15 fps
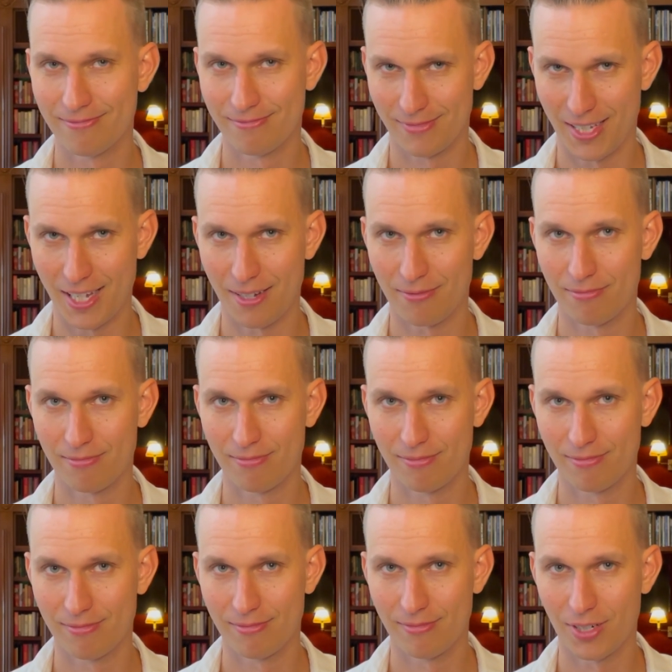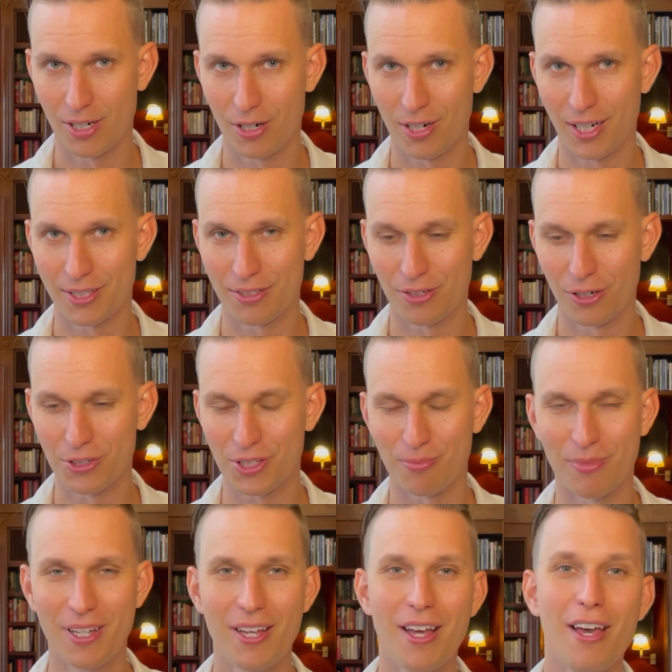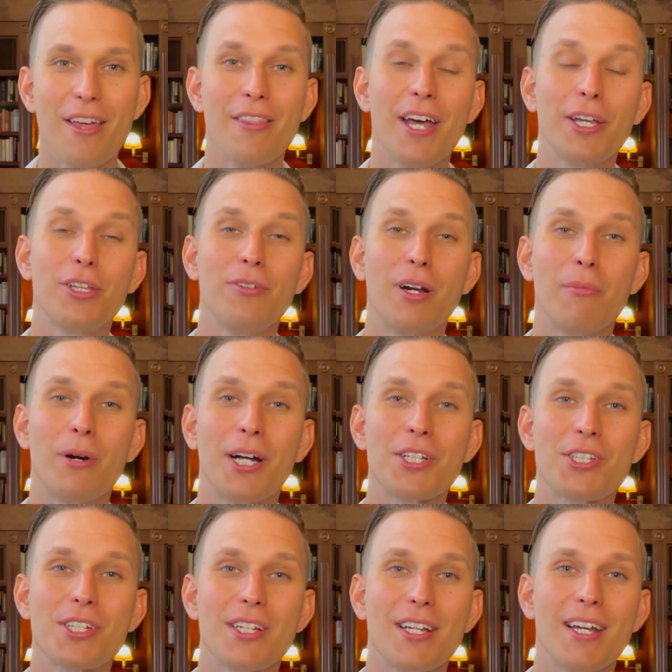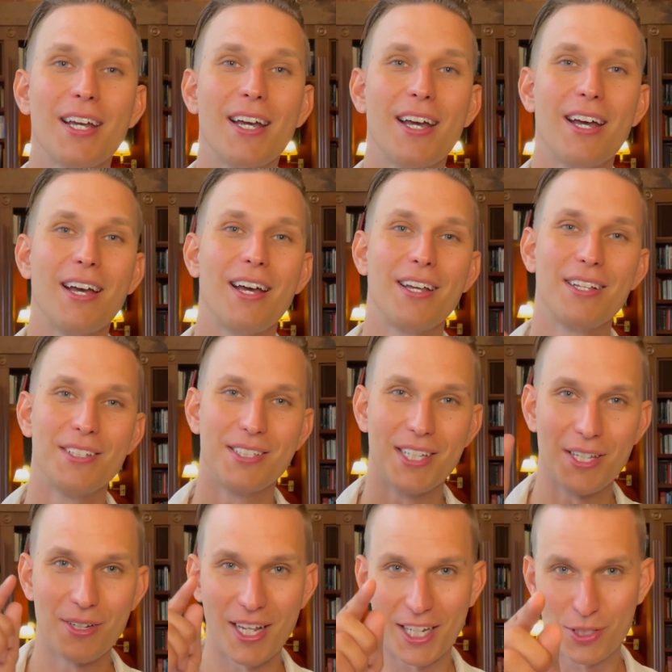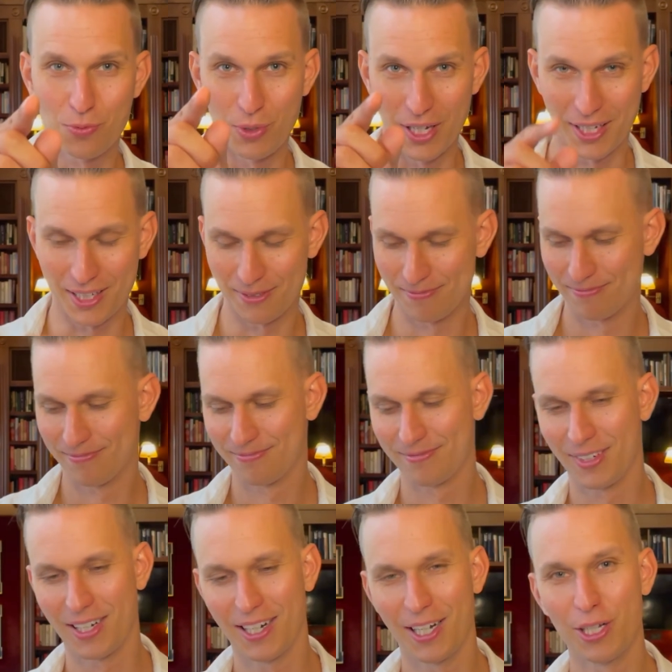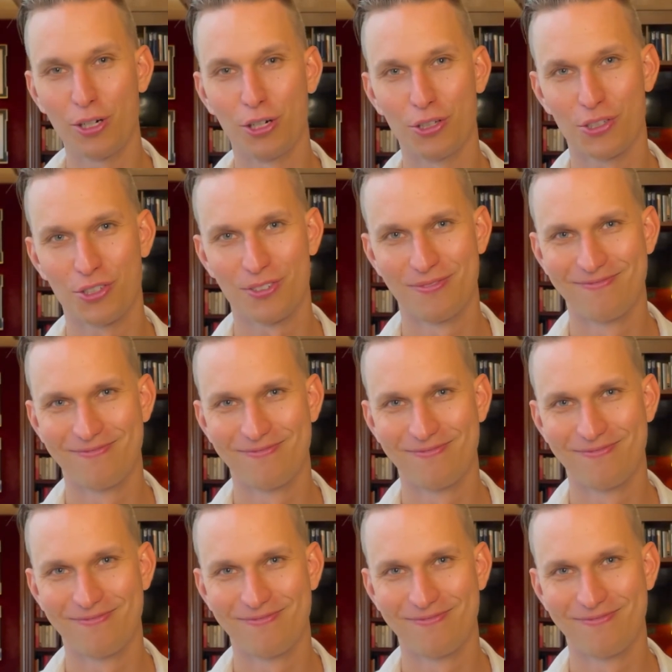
Yeah. All right. Awesome. Thank you very much. See you next week. Adios.